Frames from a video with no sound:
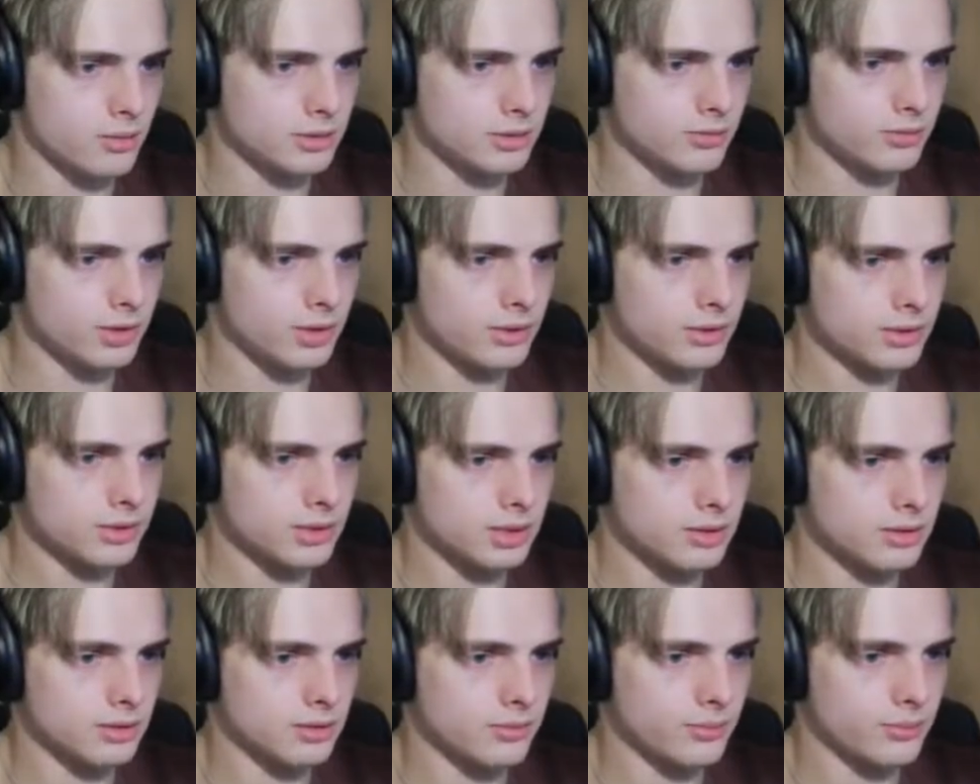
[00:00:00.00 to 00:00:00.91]
wasn't
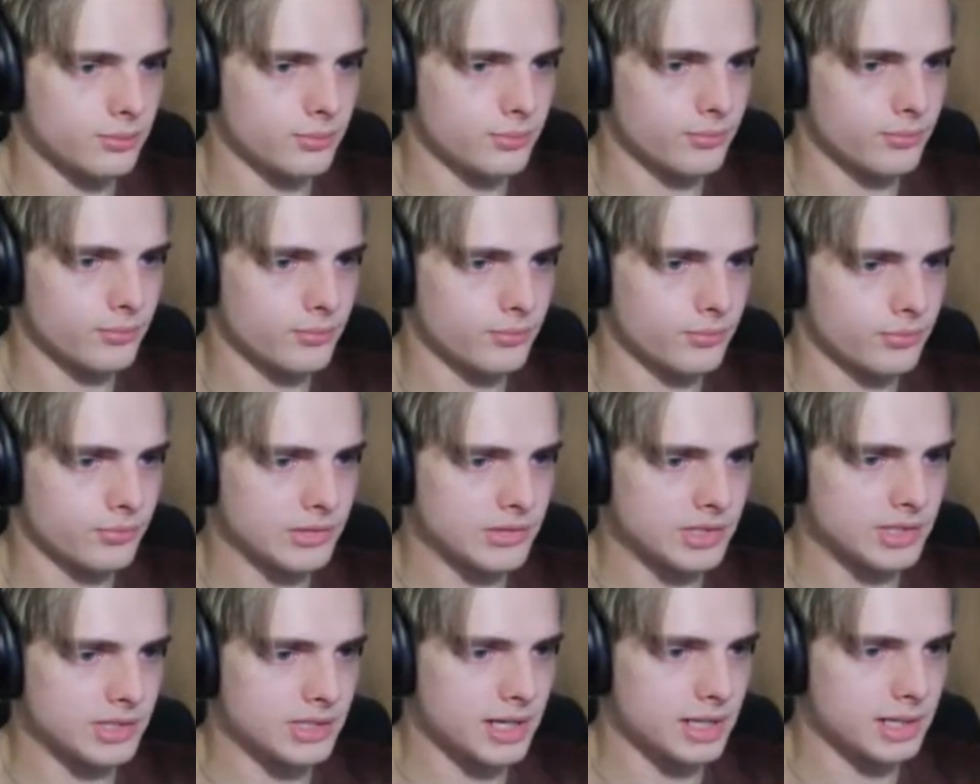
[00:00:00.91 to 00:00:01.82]
frozen.
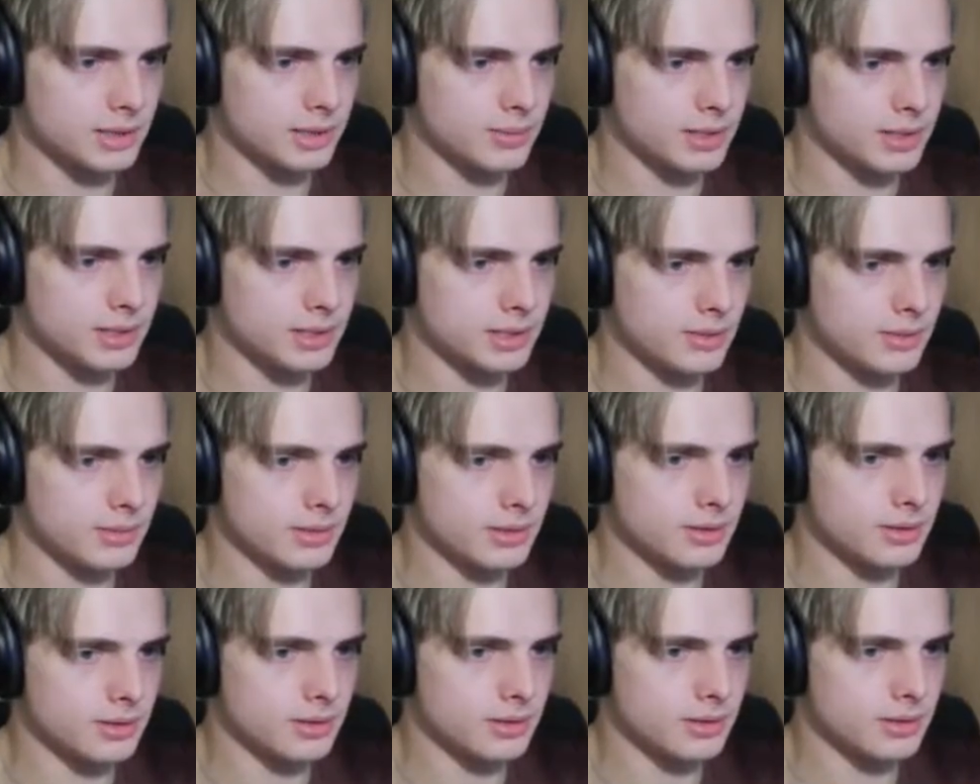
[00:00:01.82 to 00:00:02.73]
That explains
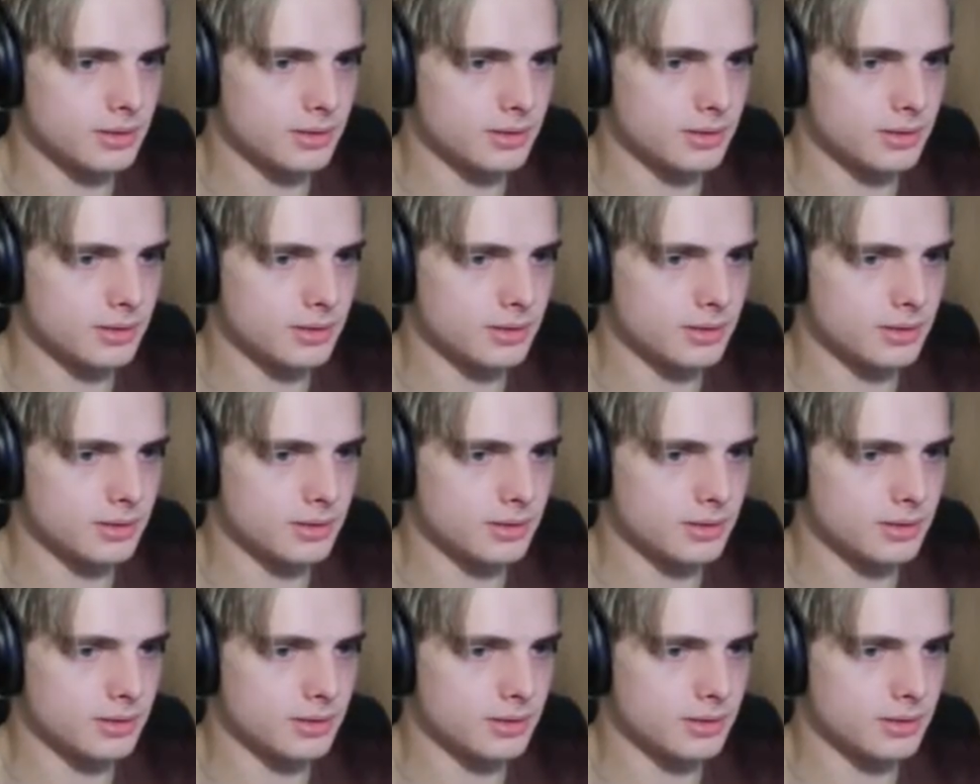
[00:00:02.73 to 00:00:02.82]
something.